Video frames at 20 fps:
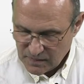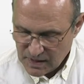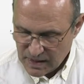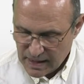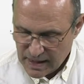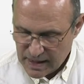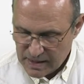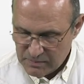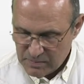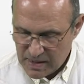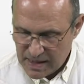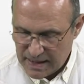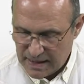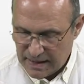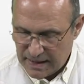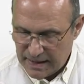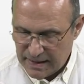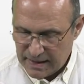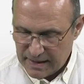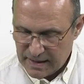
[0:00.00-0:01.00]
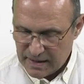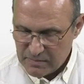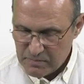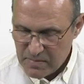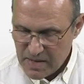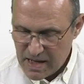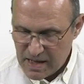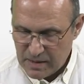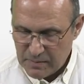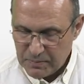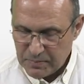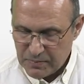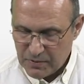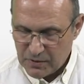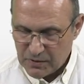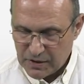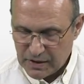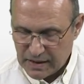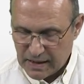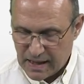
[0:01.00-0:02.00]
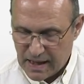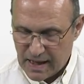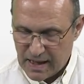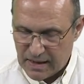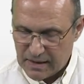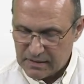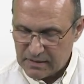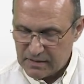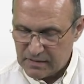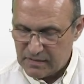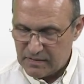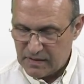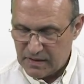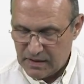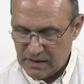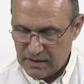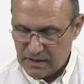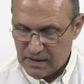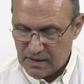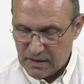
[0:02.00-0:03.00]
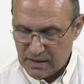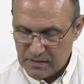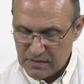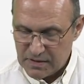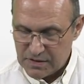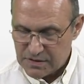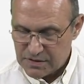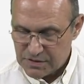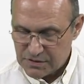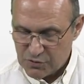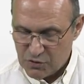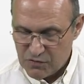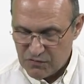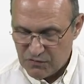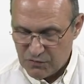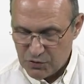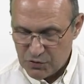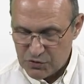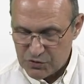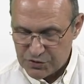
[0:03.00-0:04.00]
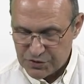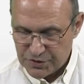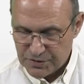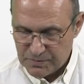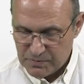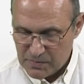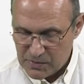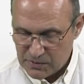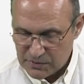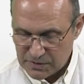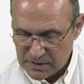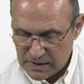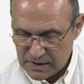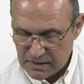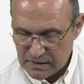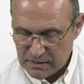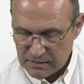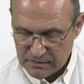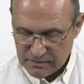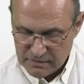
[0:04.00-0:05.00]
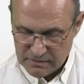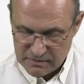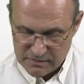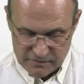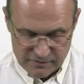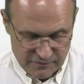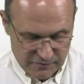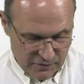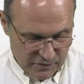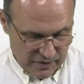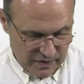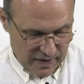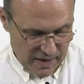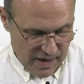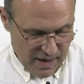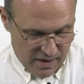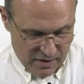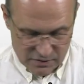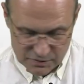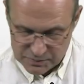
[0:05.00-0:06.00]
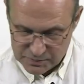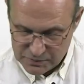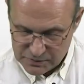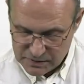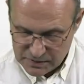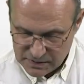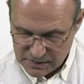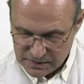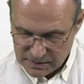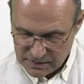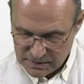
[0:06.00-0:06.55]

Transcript: And my linear map, looking at this convolution model for the output,